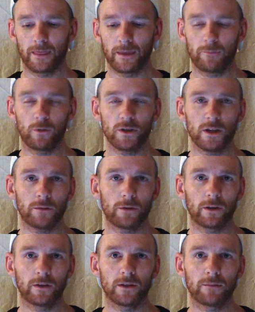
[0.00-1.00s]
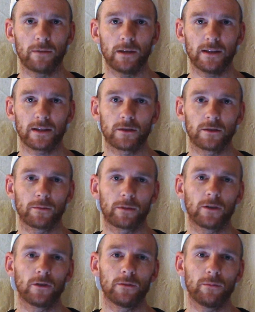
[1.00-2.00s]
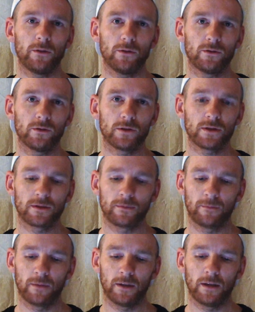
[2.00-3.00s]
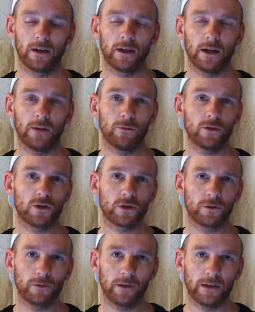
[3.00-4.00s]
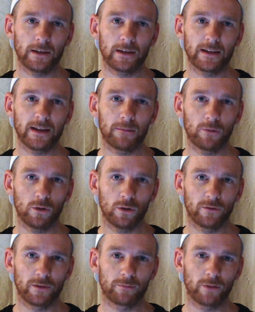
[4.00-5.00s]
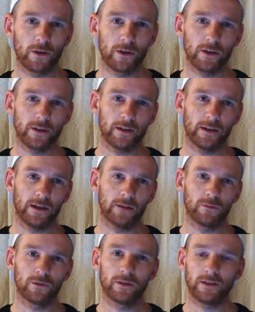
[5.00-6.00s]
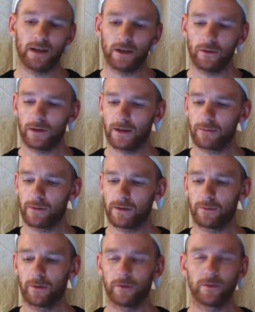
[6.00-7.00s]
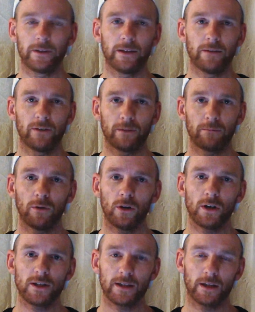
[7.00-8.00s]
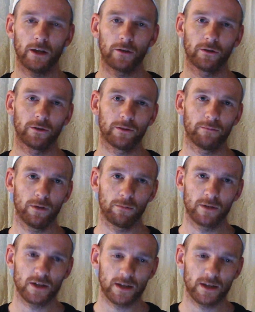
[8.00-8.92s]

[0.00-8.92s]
The project we are going to build is going to be called Minutos. I want to show you a little demo of the product and then I want to tell you a little bit about the different parts and how I'm going to publish